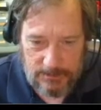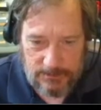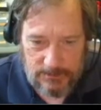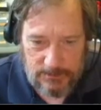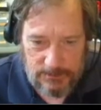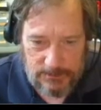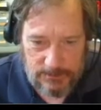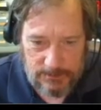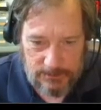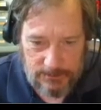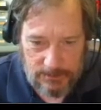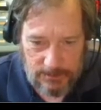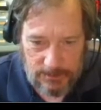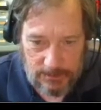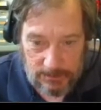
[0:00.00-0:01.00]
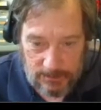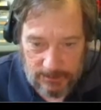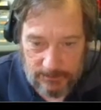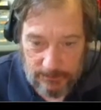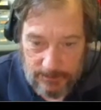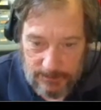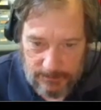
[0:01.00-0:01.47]
using a lot
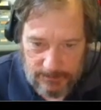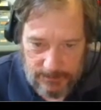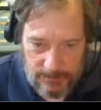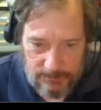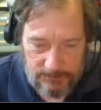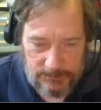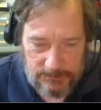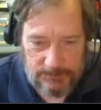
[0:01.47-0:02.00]
of Roundup